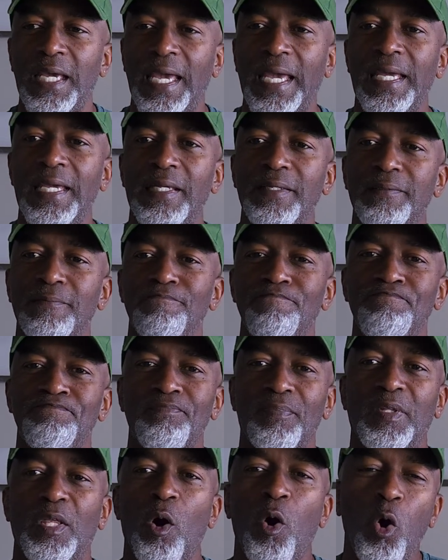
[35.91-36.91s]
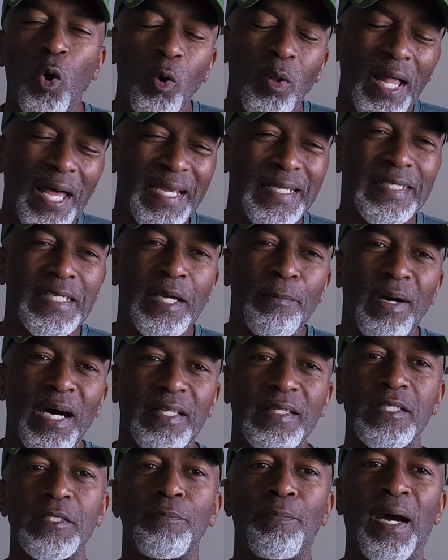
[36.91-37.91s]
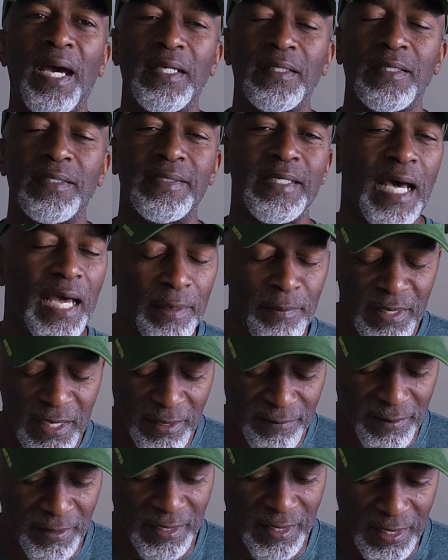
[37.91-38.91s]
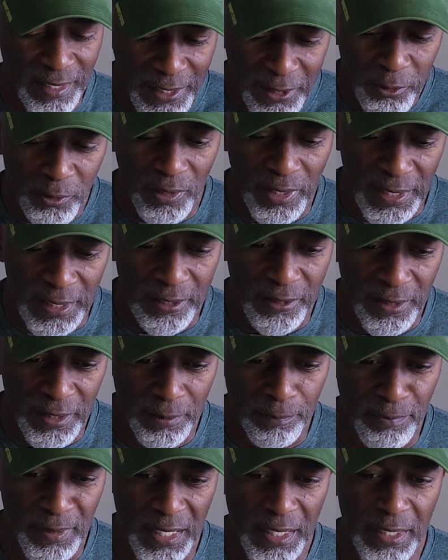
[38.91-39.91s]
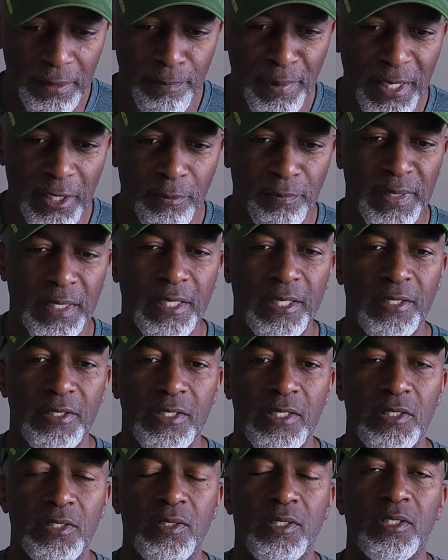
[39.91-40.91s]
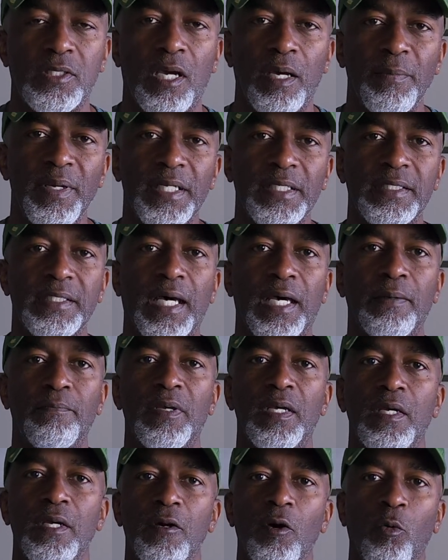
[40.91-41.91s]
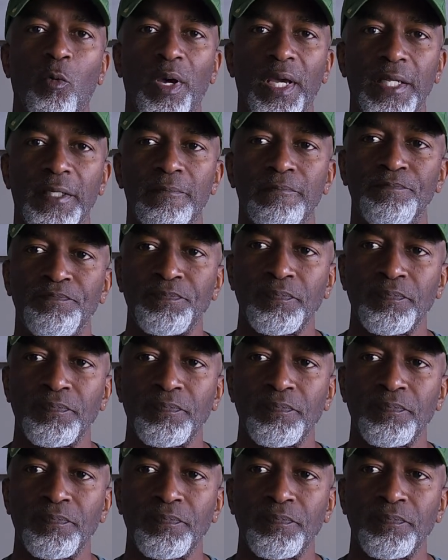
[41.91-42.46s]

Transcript: And the whole idea about this bike, the timing of it literally couldn't be any better because it's come at a time when